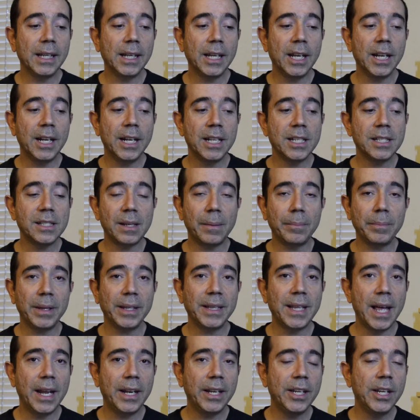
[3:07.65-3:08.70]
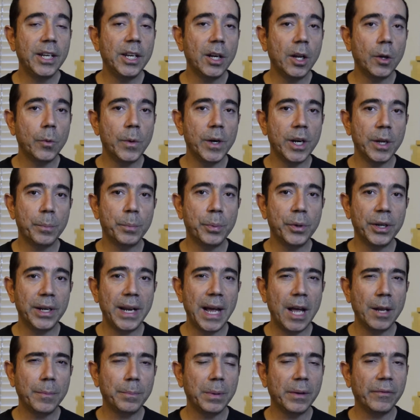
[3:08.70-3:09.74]
it is something that he already put
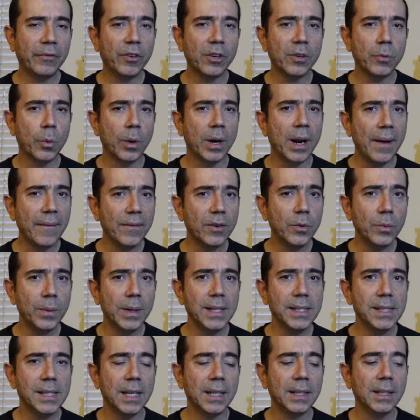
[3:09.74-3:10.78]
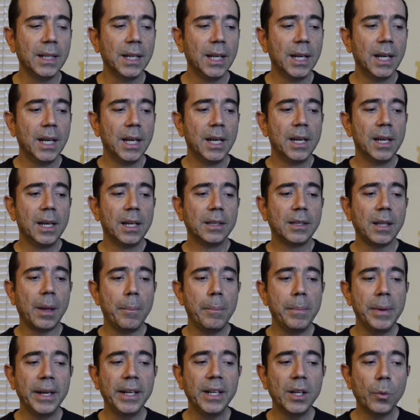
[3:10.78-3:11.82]
out, but for whatever reason, the
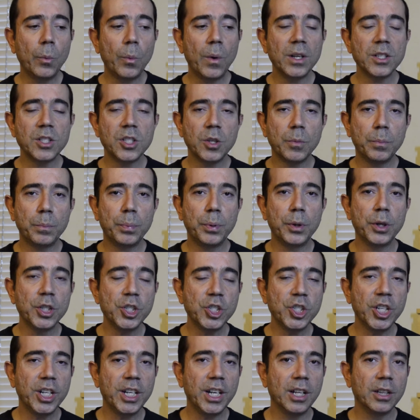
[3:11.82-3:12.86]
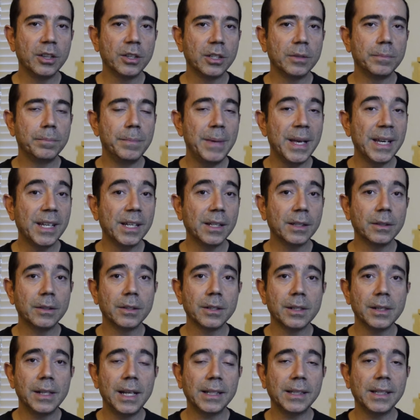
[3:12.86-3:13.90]
media wants to push it and make it
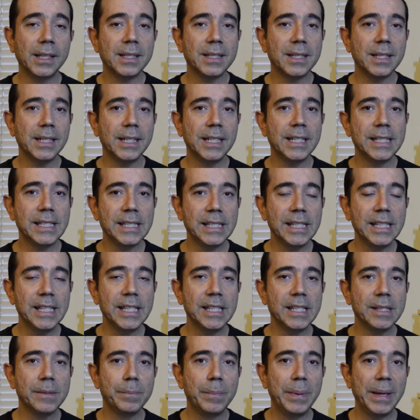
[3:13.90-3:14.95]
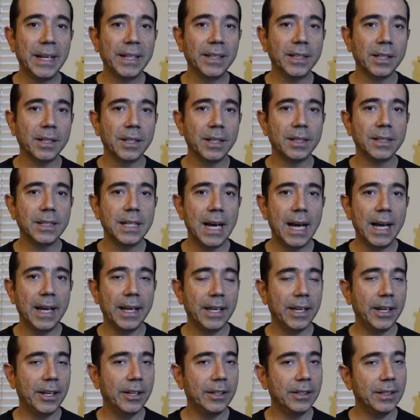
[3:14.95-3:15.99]
look like the CDC is being the good guy
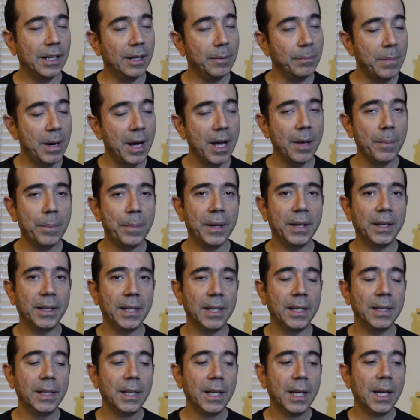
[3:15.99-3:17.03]
here, in my opinion.